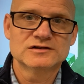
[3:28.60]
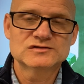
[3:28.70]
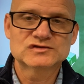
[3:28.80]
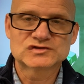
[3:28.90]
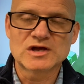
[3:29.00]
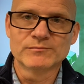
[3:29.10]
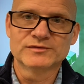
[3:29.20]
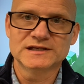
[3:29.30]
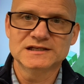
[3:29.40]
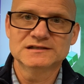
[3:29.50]

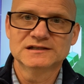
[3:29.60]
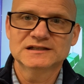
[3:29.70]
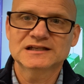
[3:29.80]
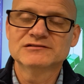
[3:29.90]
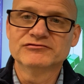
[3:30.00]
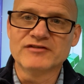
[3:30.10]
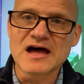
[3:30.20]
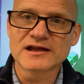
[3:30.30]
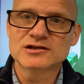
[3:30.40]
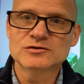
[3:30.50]
something in
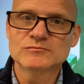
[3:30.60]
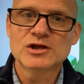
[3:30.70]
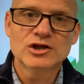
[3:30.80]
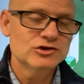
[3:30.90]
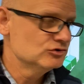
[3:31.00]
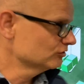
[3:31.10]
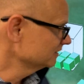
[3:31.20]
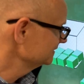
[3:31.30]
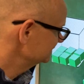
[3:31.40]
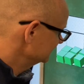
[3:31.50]
volume, you're
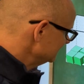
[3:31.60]
going to see